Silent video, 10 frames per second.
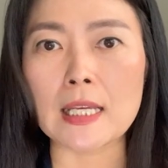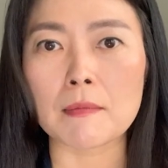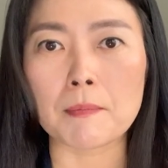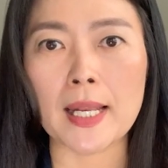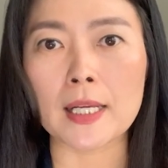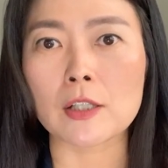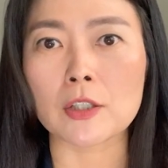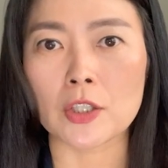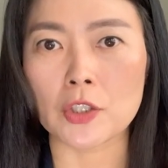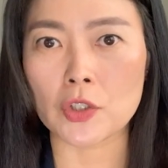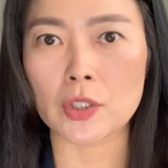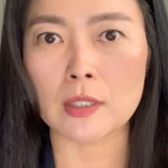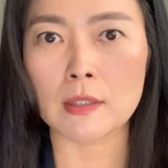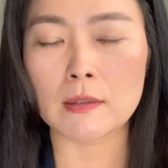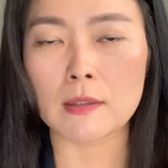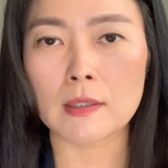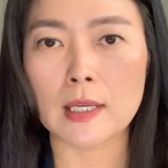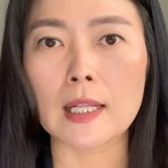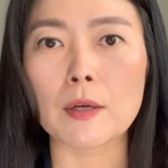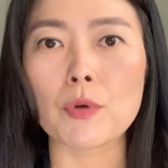medical conditions,
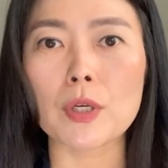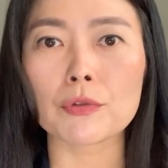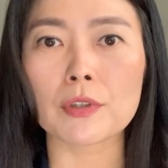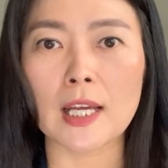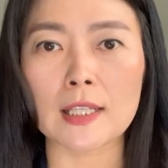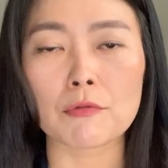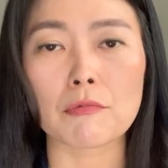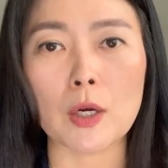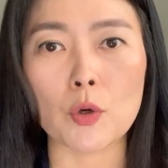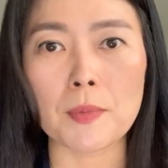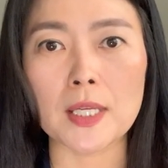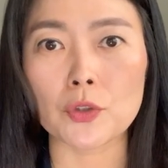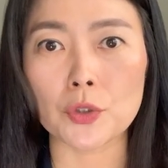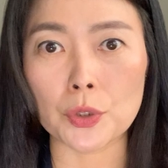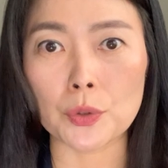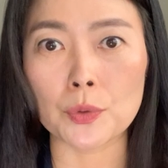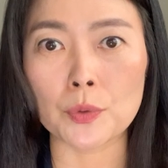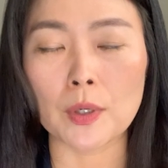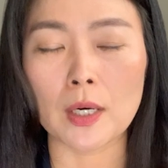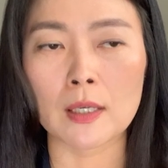and we would like to recommend
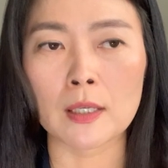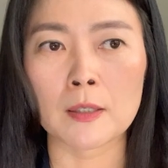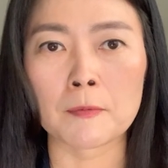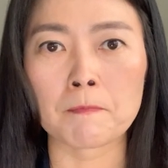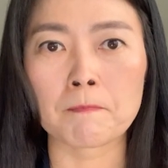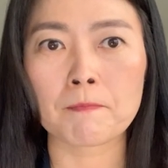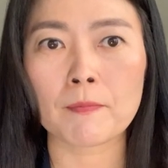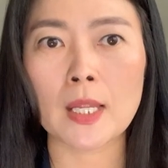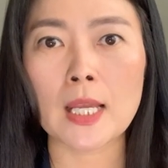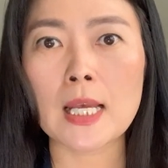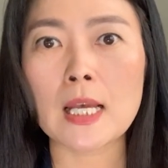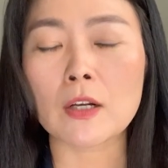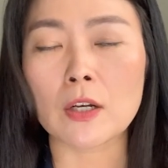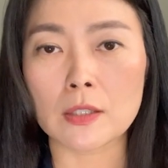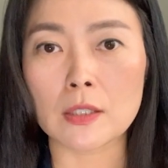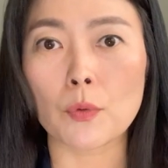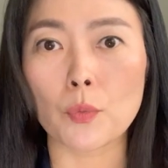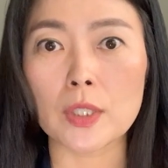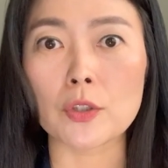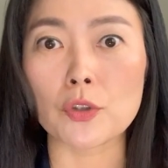you
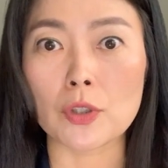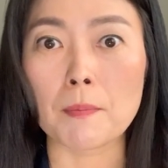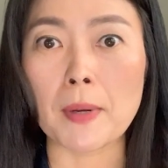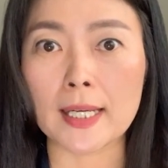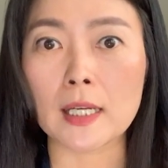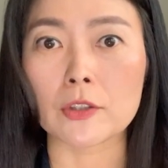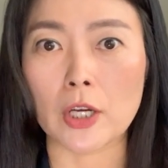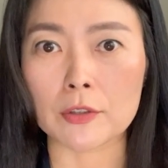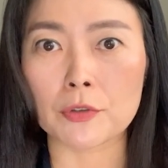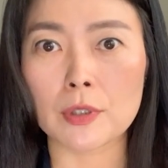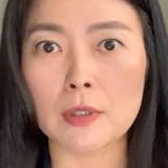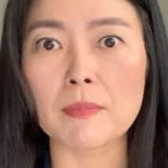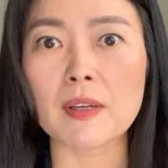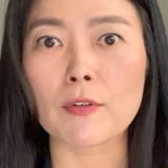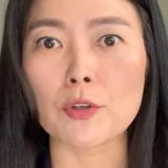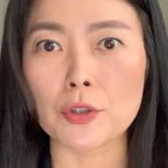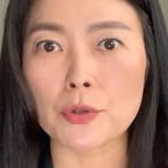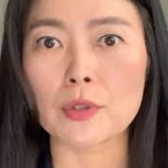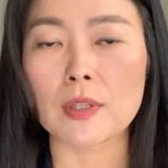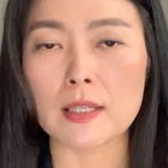consult with your medical doctor before
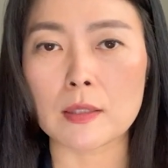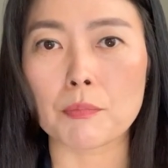you use this